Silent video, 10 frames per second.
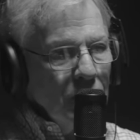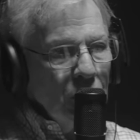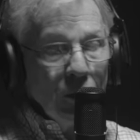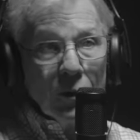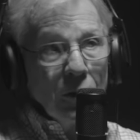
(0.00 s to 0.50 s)

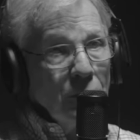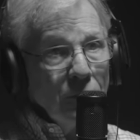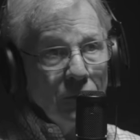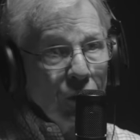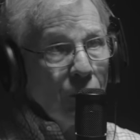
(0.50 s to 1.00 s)

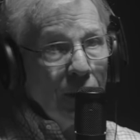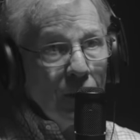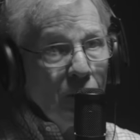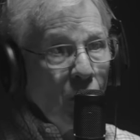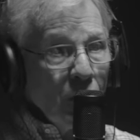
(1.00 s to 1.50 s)
include General
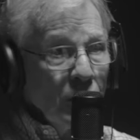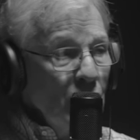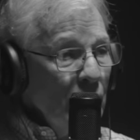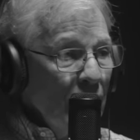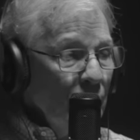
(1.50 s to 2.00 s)
Hal Moore, who
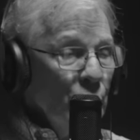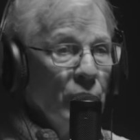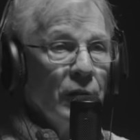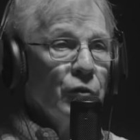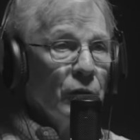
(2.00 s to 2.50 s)
became
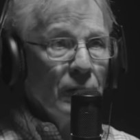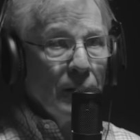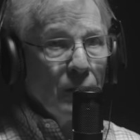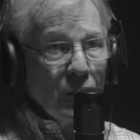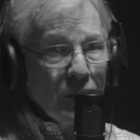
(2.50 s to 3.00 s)
Lieutenant General
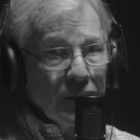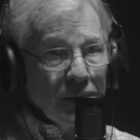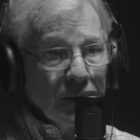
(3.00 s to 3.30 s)
Hal Moore,